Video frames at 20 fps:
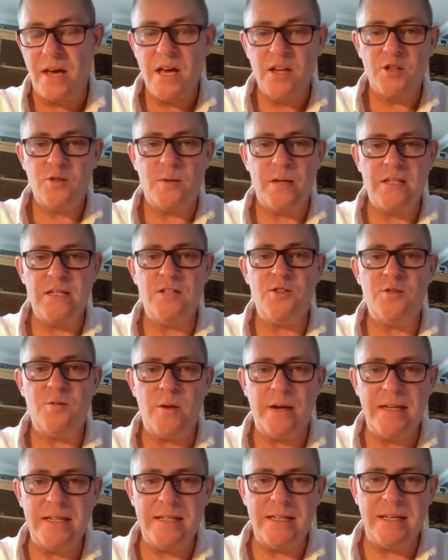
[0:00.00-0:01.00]

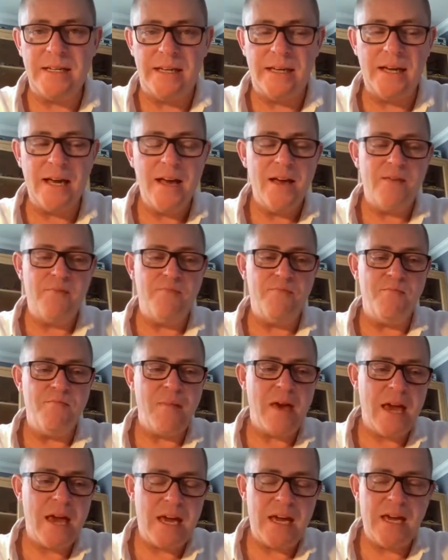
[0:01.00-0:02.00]
2020
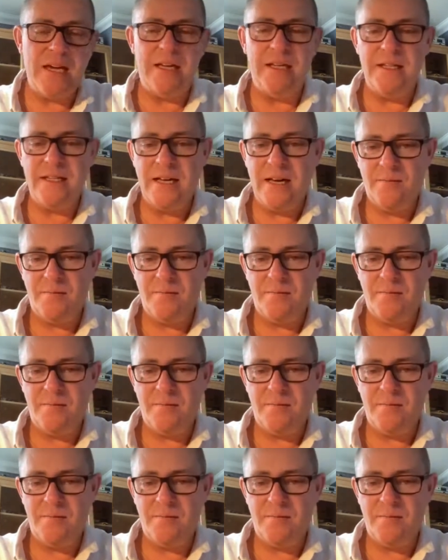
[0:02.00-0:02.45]
made